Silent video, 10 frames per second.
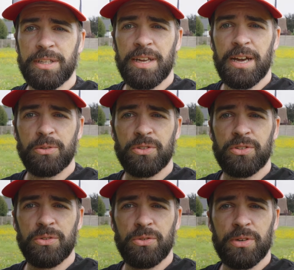down
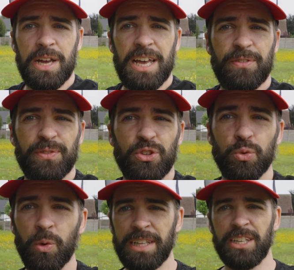to
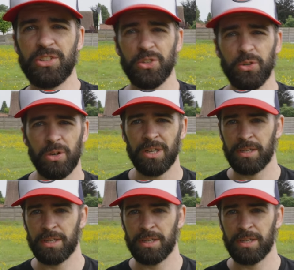F22.